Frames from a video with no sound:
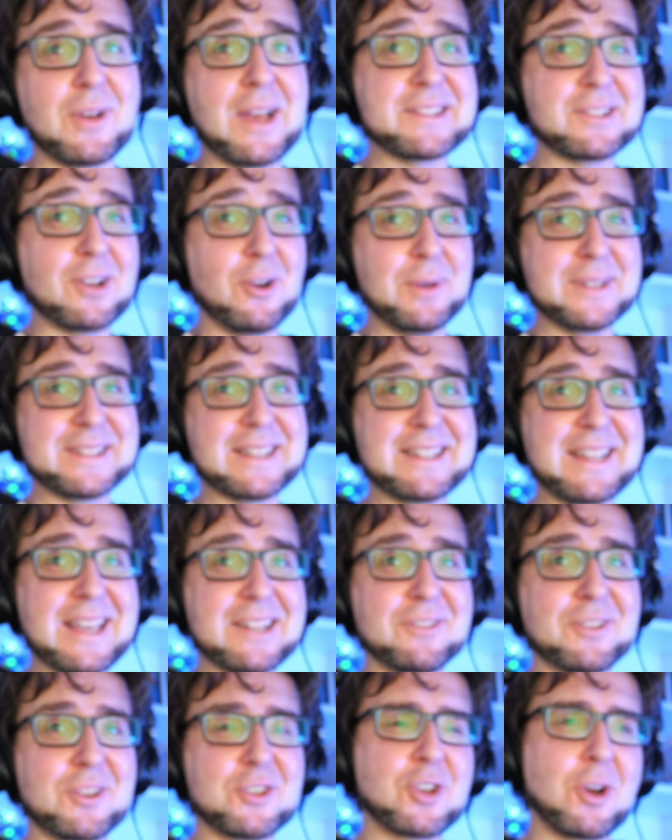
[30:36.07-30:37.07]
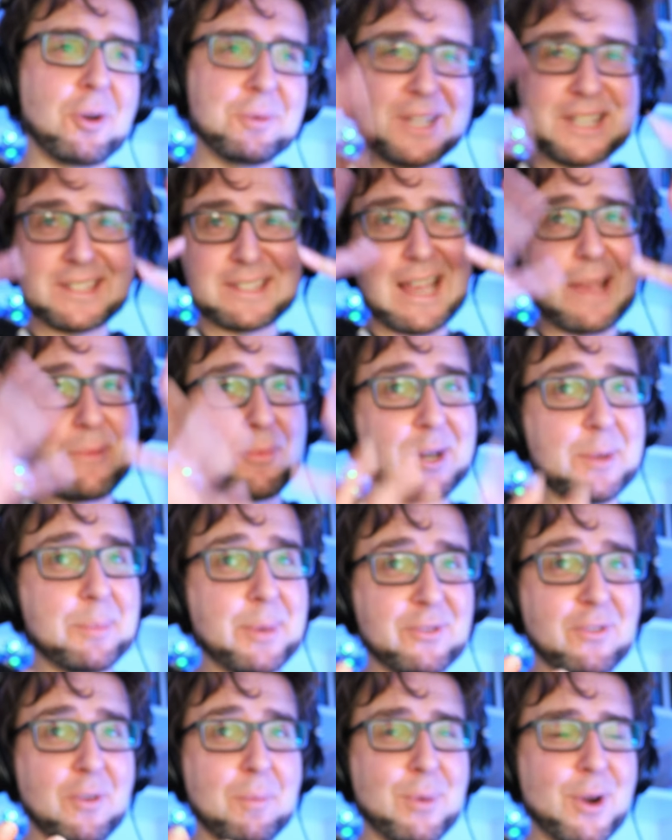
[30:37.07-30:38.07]
as always at the end of the show, this time with a
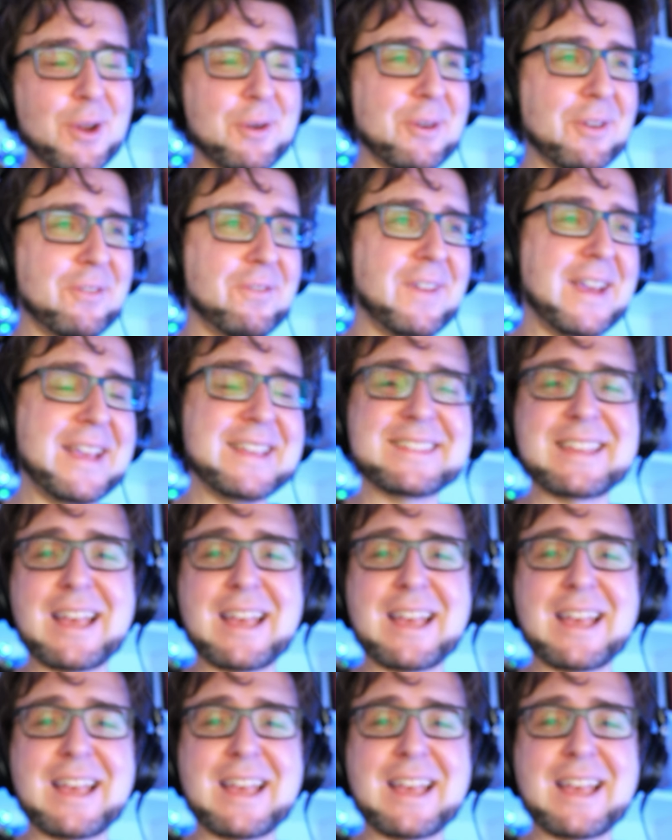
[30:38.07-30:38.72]
bit of a blurry face,